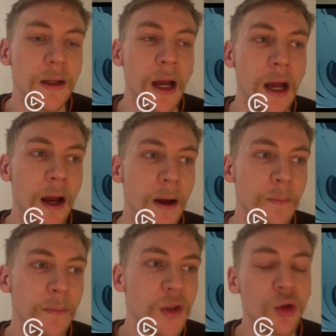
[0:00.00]

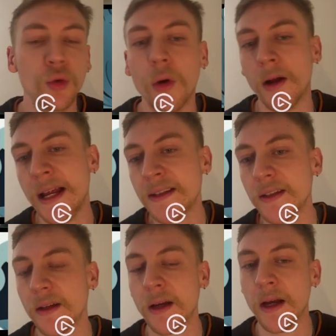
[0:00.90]
2 or less
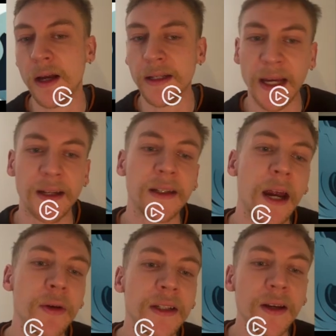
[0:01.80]
attack
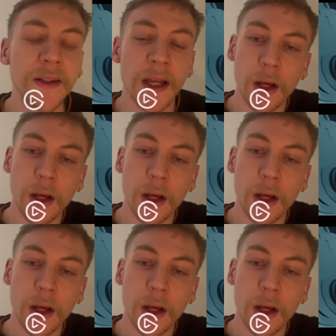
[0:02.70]
characters,